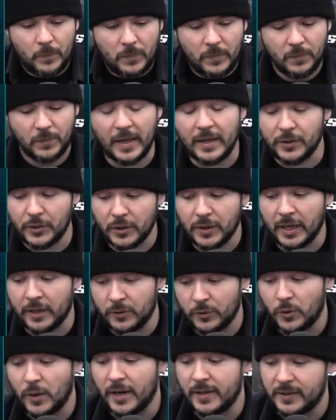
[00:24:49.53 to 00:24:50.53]
Things are getting
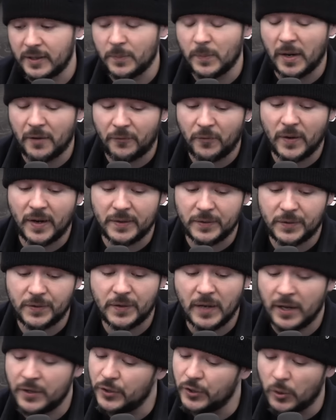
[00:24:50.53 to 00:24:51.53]
crazy, my friends,
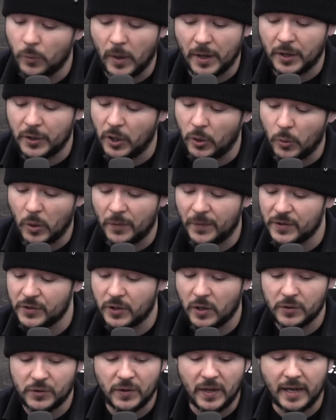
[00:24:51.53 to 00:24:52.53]
and you don't want to know where this
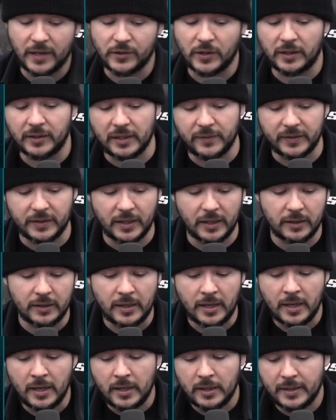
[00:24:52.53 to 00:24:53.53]
goes next. I'll leave it there.
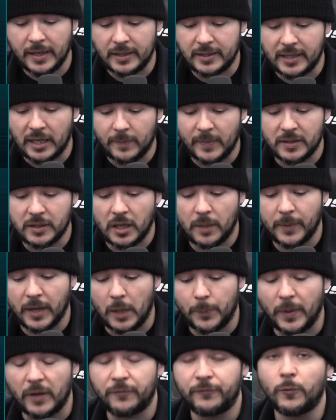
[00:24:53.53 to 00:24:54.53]
Next segment's coming
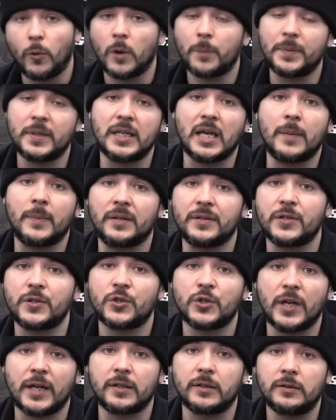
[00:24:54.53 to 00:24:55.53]
up at 4 p.m. on this
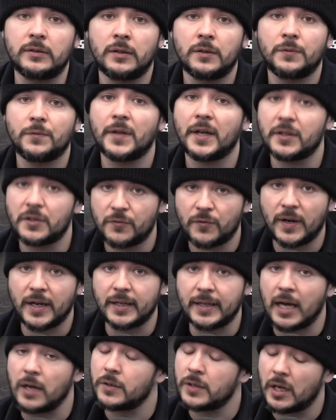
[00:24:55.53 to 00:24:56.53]
channel. Thanks for hanging
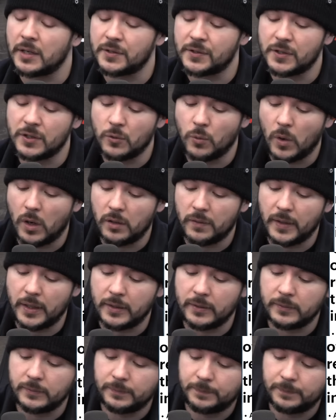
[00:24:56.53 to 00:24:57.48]
out, and I'll see you all then.